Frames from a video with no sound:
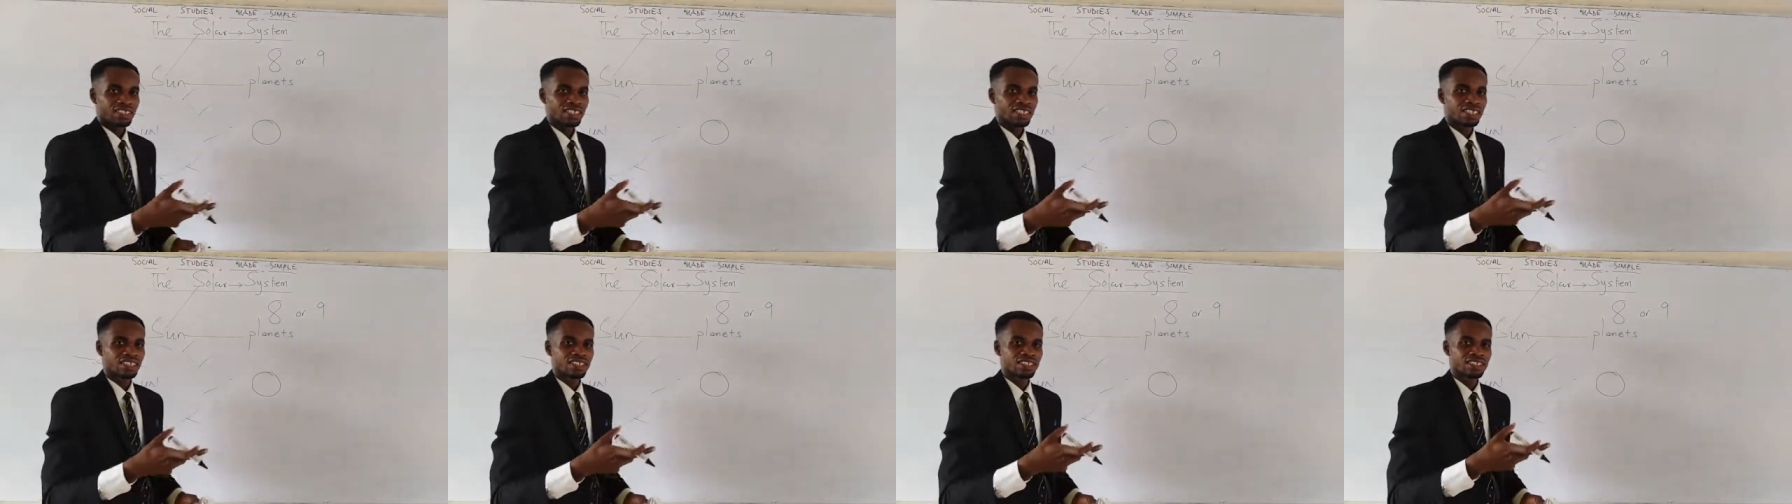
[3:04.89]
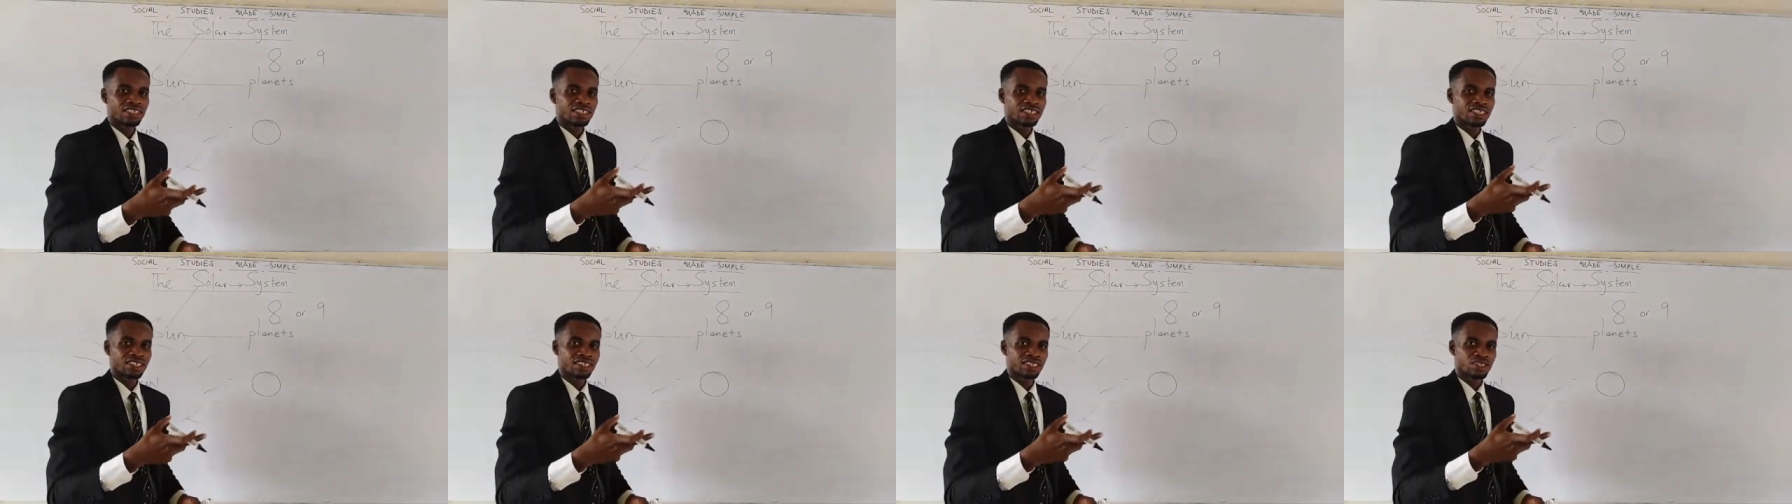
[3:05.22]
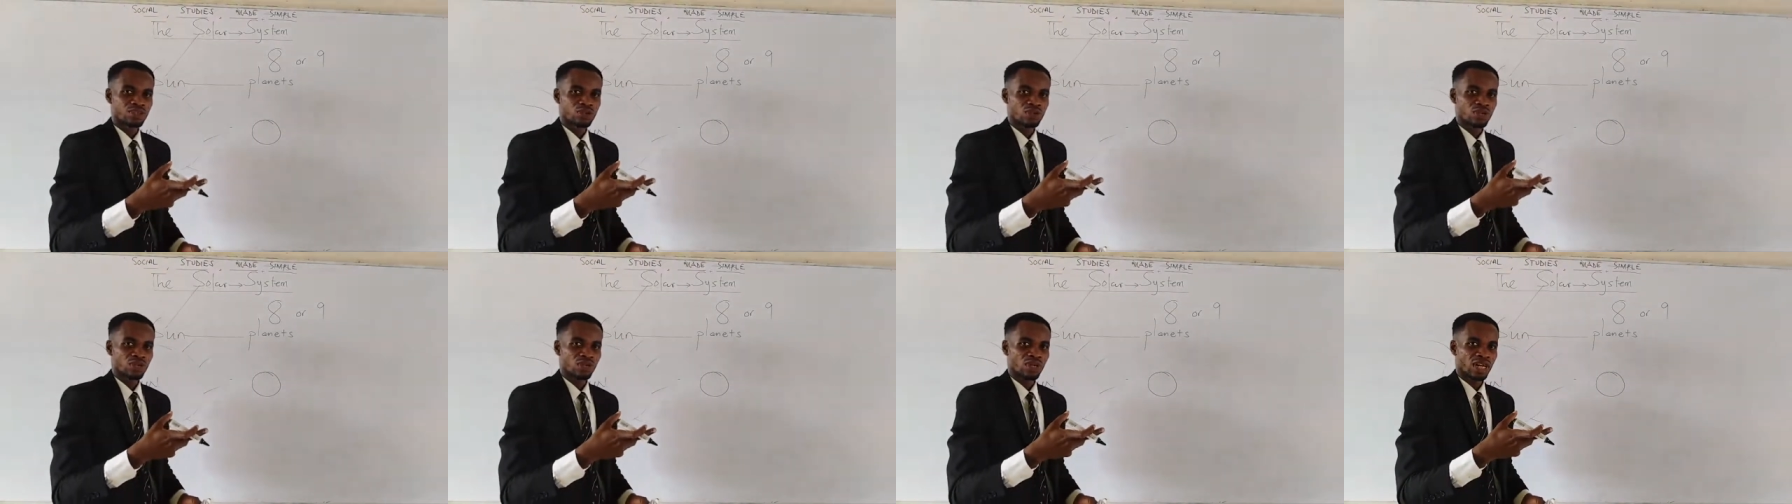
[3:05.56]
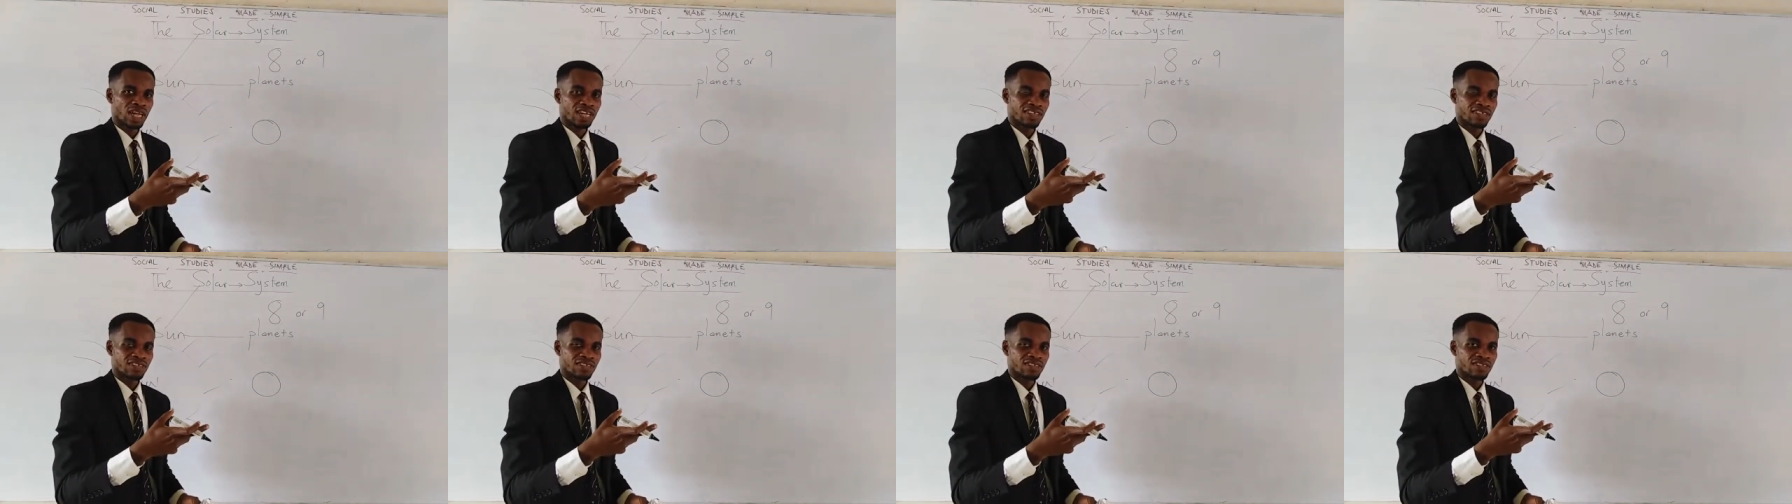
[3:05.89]
in the
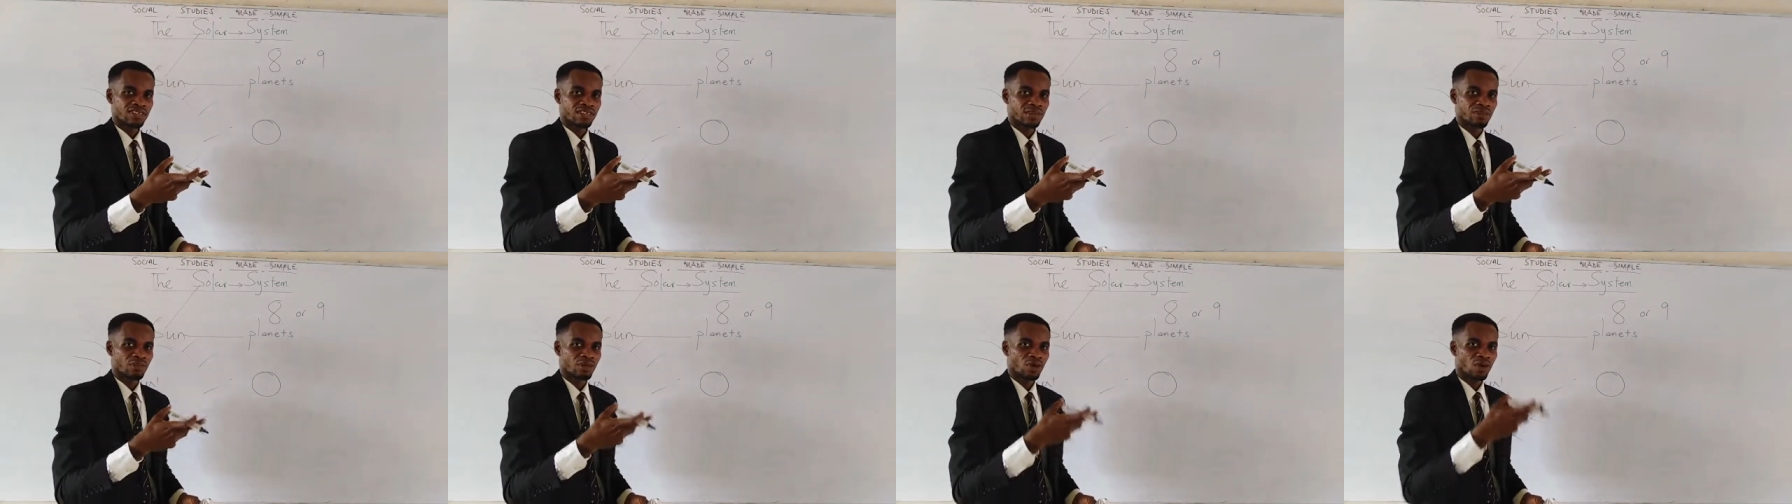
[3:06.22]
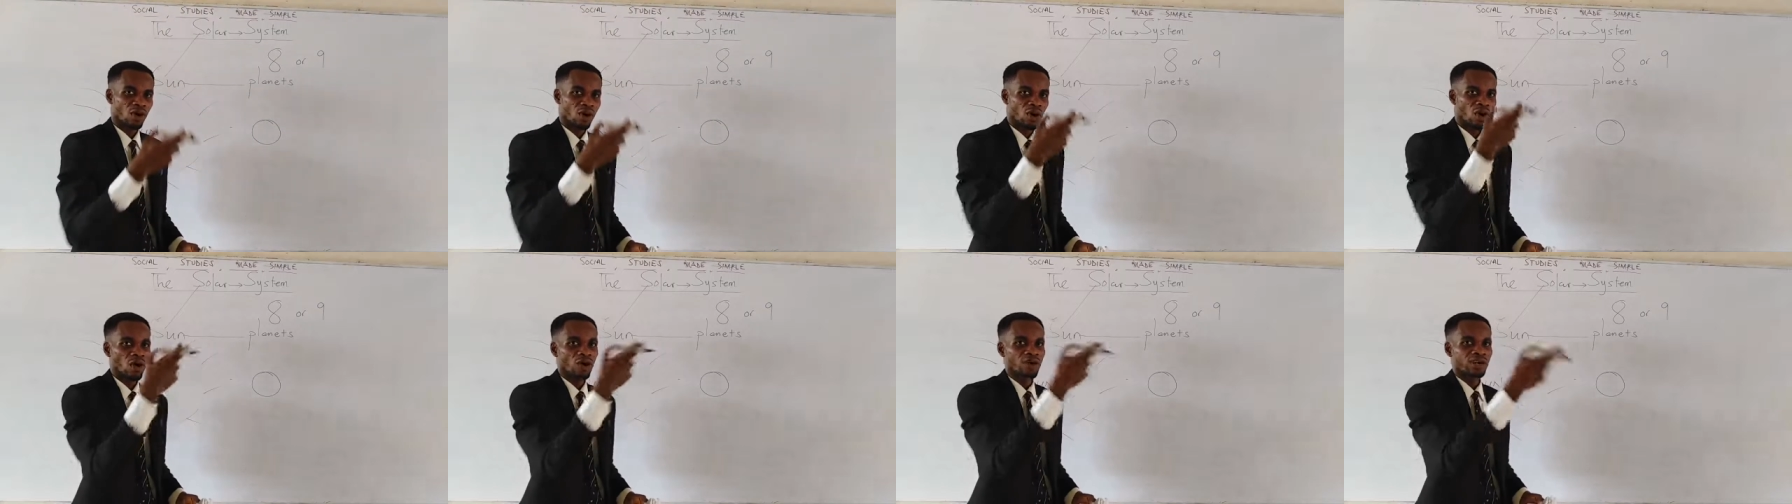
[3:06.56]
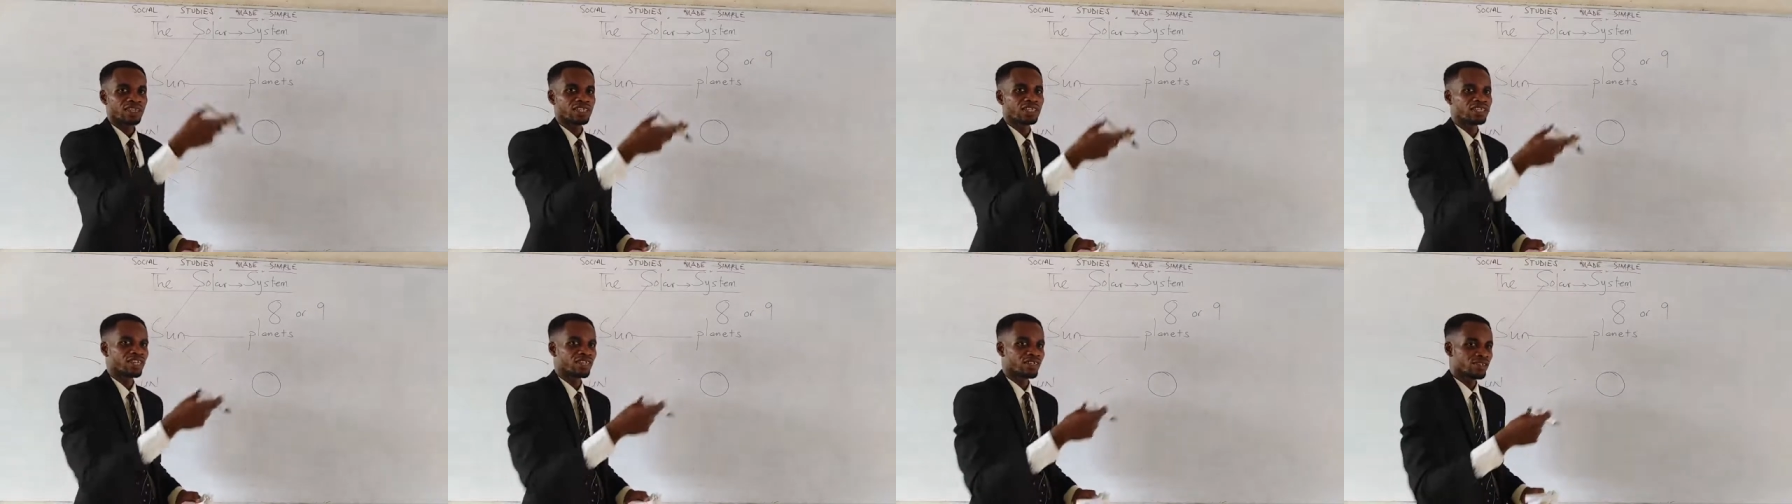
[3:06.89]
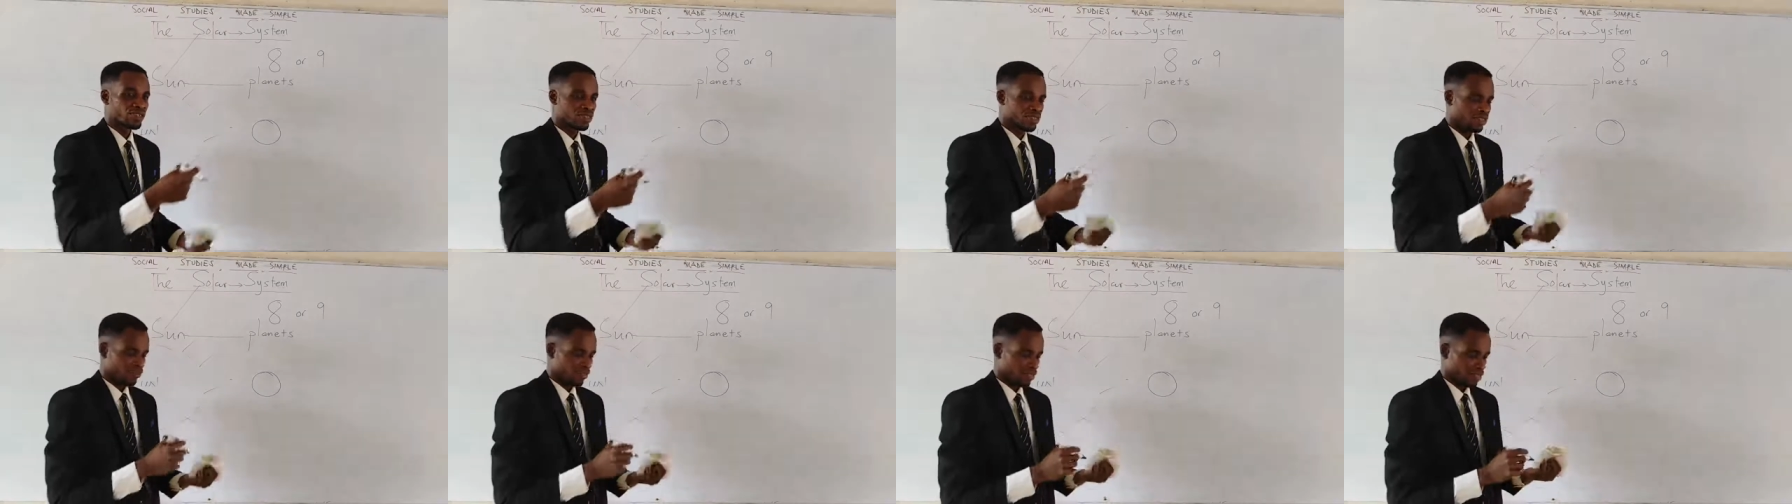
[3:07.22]
solar system or in the
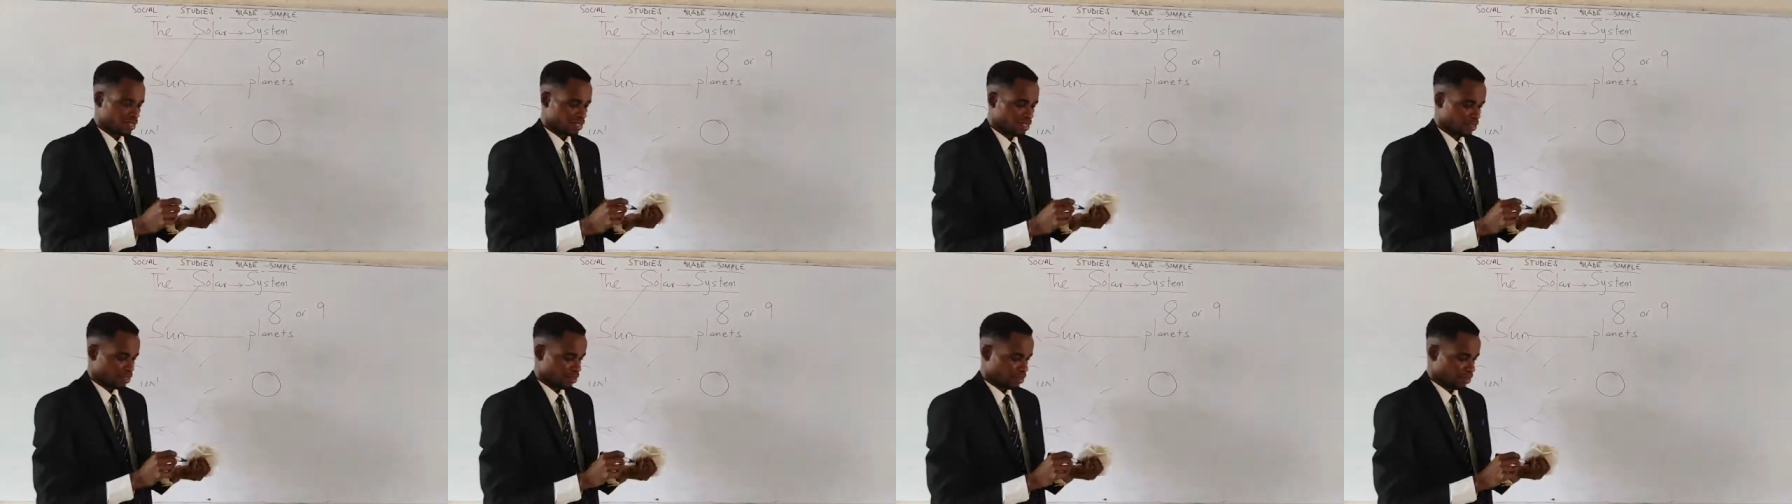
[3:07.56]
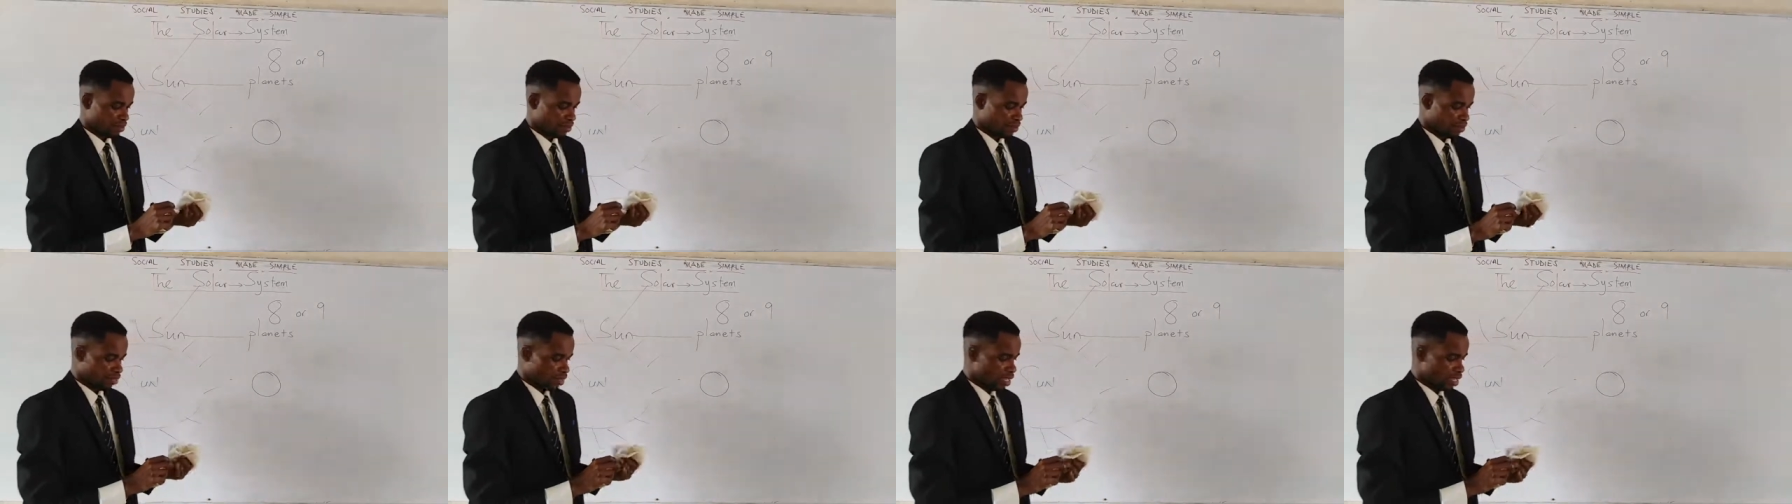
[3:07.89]
universe.